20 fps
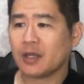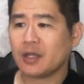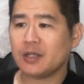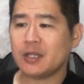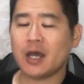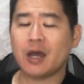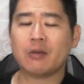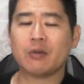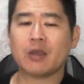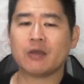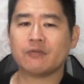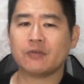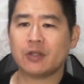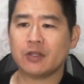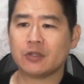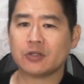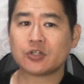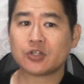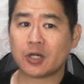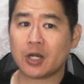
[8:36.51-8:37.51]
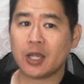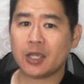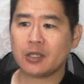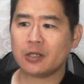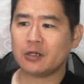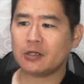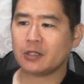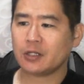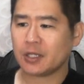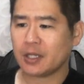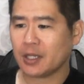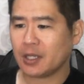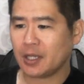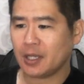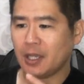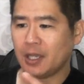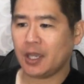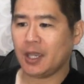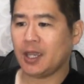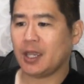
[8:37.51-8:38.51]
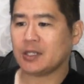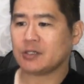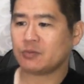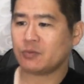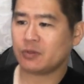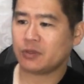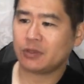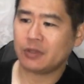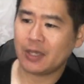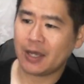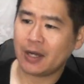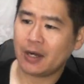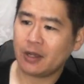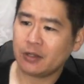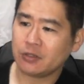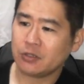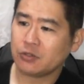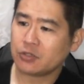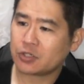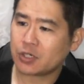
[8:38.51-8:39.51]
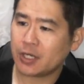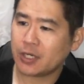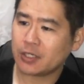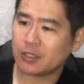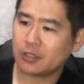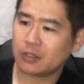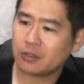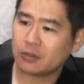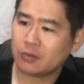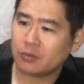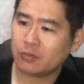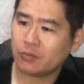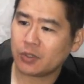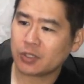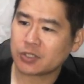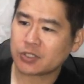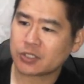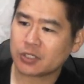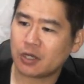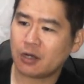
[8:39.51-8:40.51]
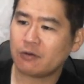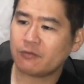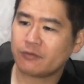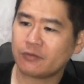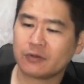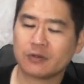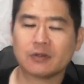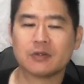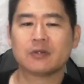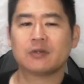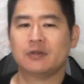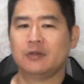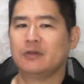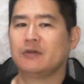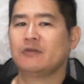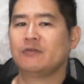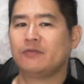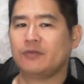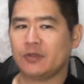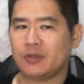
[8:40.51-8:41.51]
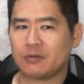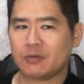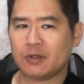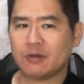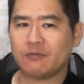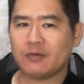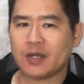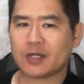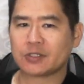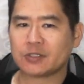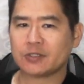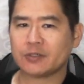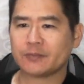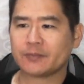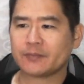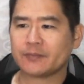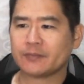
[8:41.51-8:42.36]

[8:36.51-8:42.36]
Now we have another triangle, and with that new triangle, we can solve for the green vector.